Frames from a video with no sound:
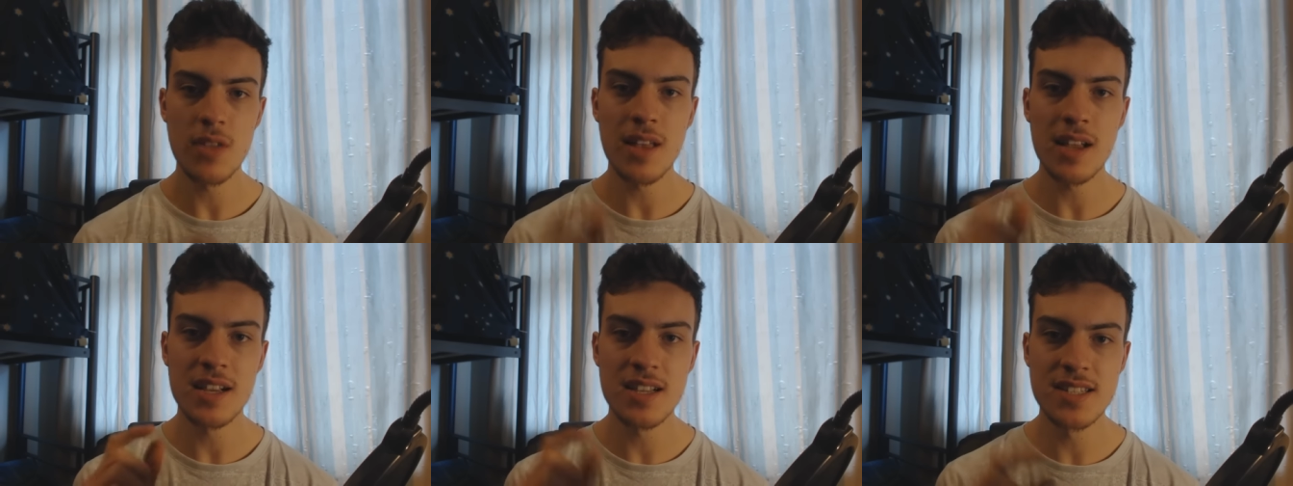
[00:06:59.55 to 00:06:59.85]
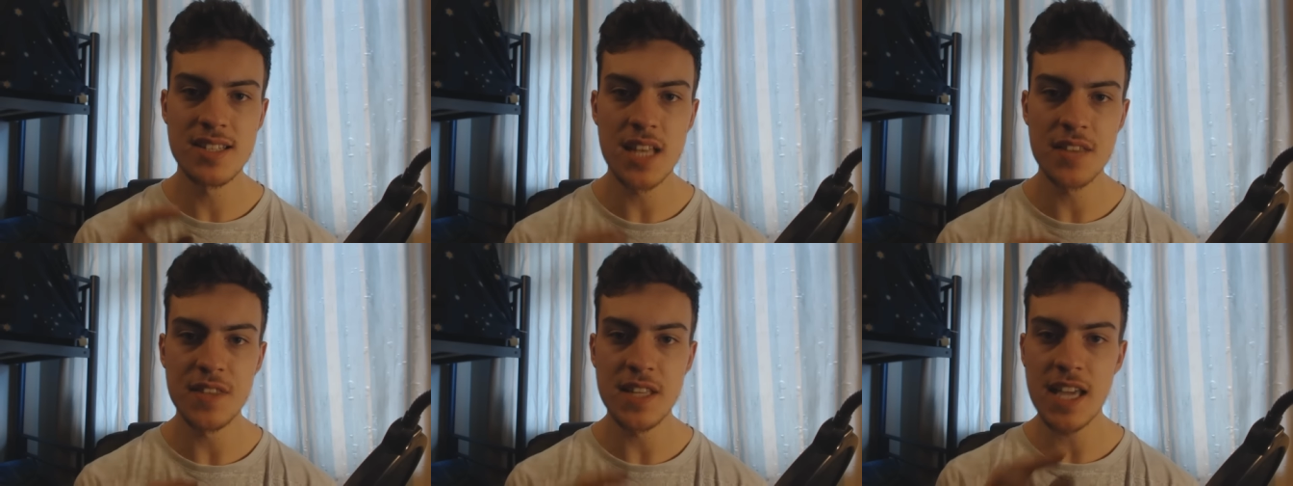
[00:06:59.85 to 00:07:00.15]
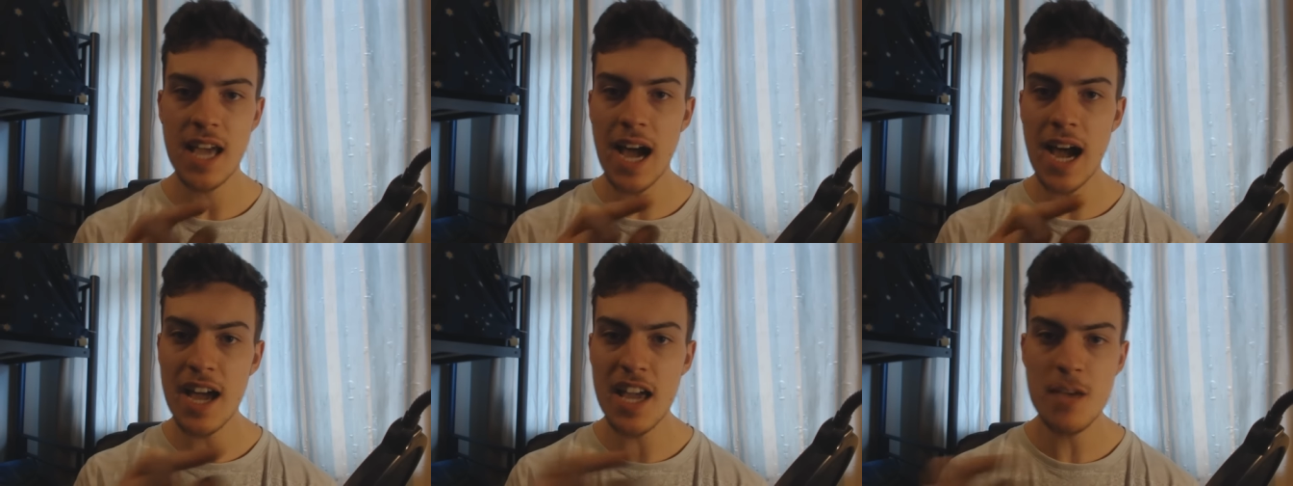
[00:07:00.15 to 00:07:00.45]
And like I said,
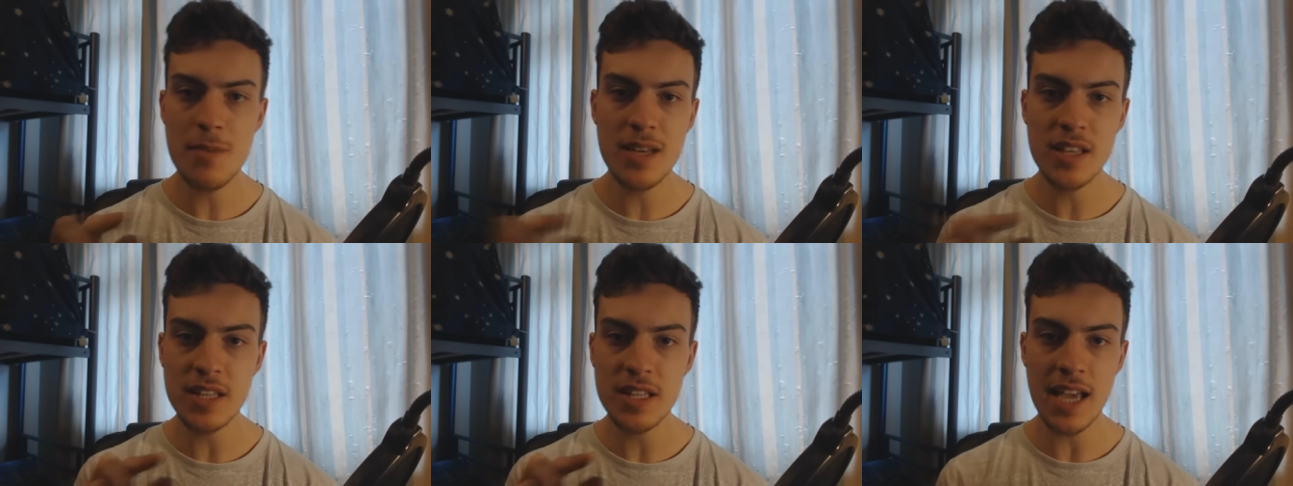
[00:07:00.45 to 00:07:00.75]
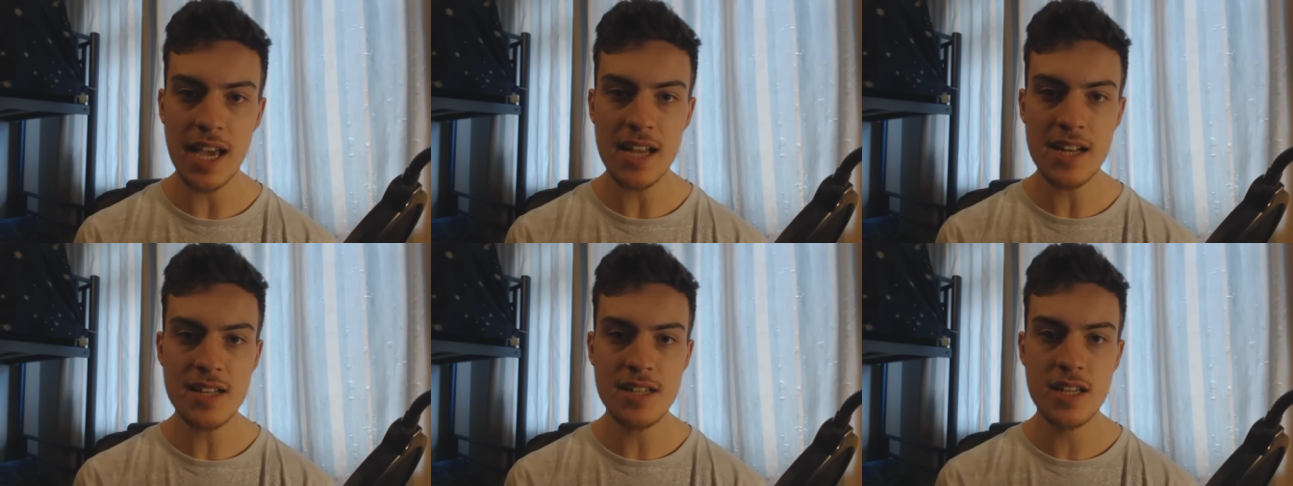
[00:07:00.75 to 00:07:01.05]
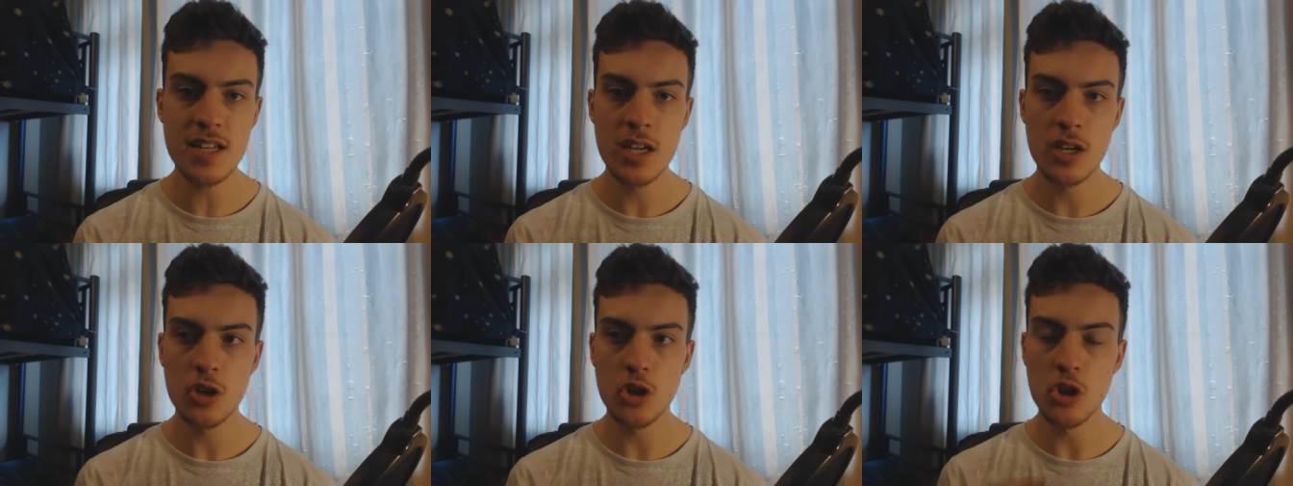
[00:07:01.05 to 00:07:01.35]
the I am at the
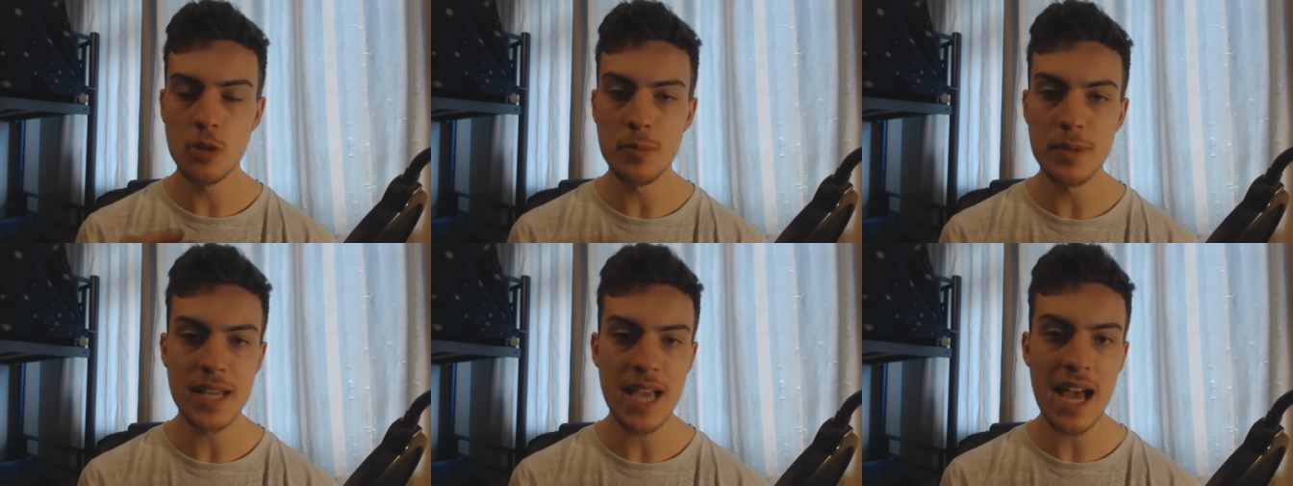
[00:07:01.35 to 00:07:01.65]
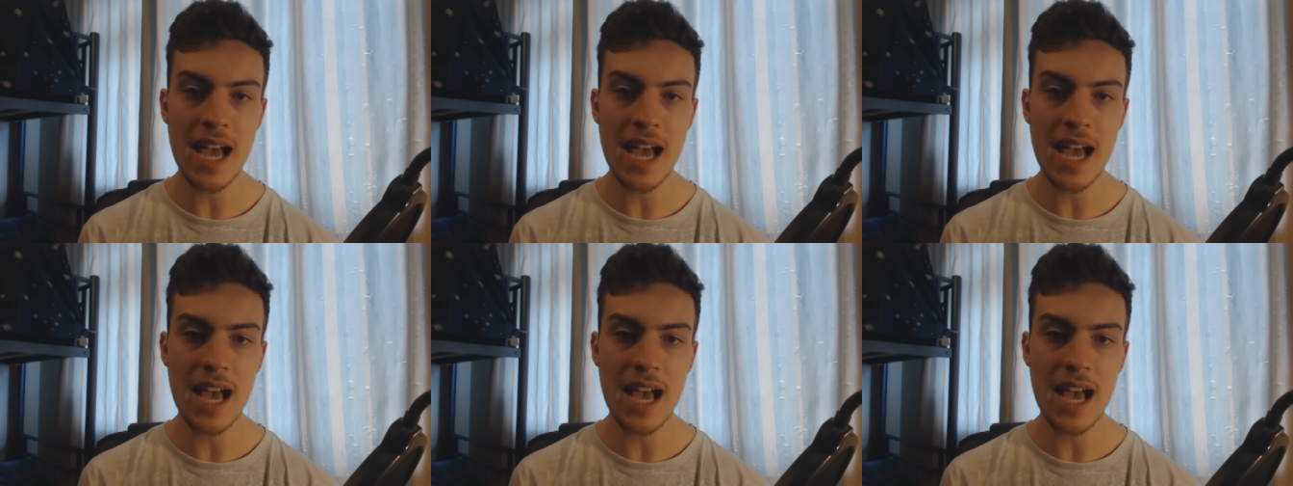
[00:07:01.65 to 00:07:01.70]
end could